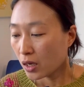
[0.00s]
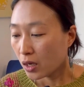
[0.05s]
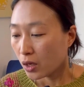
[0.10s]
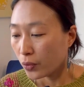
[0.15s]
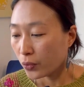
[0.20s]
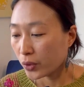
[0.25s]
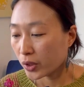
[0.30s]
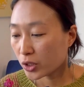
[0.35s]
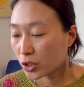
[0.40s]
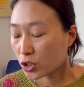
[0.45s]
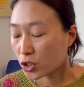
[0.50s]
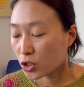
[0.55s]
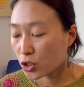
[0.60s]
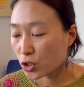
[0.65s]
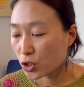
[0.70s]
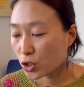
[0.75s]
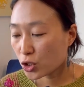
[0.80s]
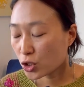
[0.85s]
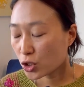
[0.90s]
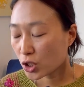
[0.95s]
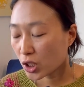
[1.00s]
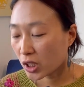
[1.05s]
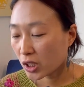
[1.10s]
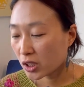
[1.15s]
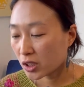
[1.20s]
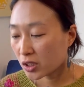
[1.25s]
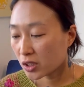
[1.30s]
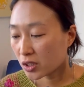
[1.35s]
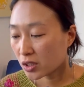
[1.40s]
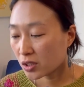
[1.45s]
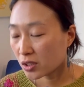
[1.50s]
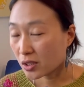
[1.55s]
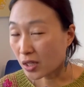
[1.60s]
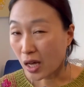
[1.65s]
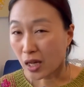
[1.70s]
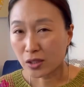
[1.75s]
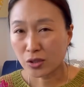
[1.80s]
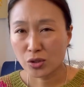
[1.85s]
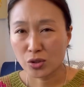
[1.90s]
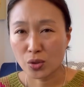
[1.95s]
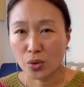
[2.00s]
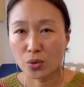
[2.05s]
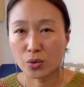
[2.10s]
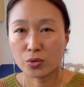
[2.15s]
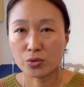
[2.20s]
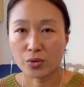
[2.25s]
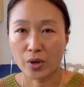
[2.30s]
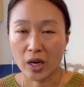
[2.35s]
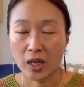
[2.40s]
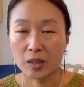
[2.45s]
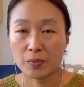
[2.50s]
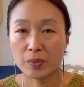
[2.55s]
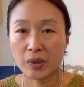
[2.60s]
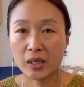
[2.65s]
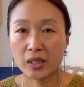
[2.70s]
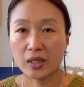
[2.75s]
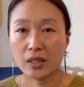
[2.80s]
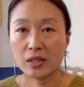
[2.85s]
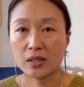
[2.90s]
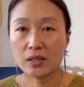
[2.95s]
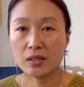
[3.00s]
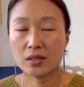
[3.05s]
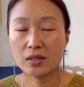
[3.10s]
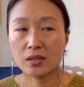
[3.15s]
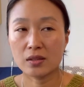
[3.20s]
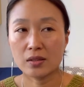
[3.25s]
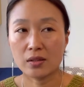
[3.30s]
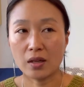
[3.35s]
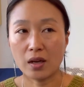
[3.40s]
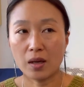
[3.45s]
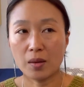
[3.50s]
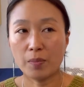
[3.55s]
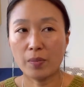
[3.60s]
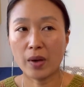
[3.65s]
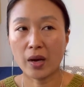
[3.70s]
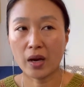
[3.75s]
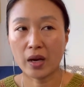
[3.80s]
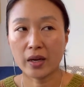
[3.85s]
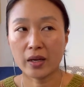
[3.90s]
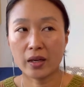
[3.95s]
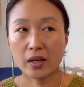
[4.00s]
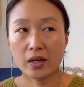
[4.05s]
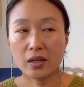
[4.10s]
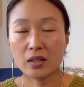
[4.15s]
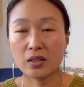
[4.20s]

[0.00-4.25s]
which is not so great because alpaca,